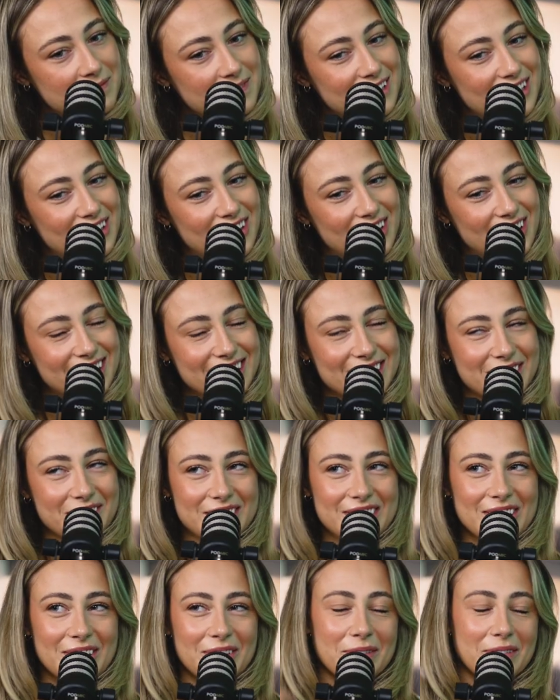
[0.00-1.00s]
Oh, it's going to be
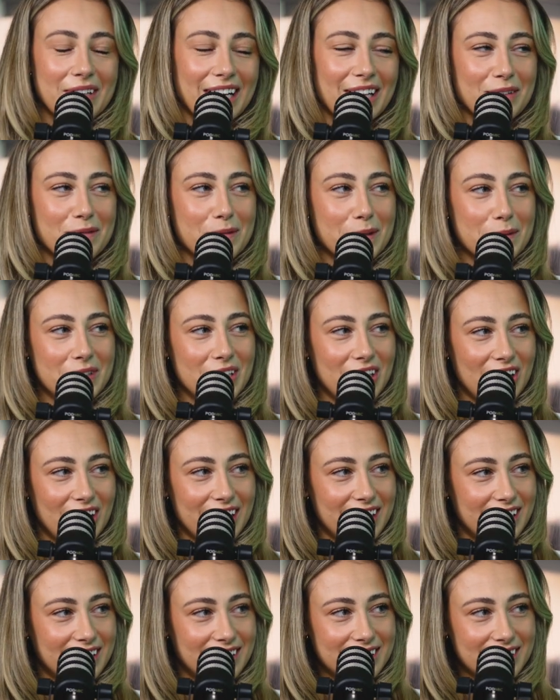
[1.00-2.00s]
something about other woman
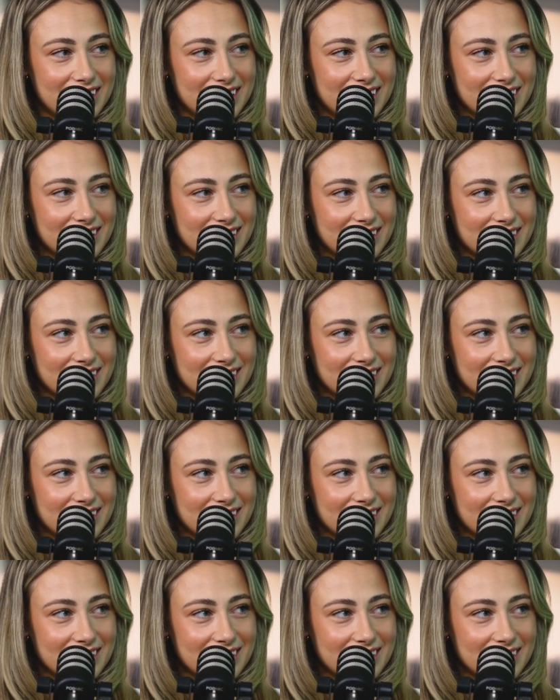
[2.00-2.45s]
irons.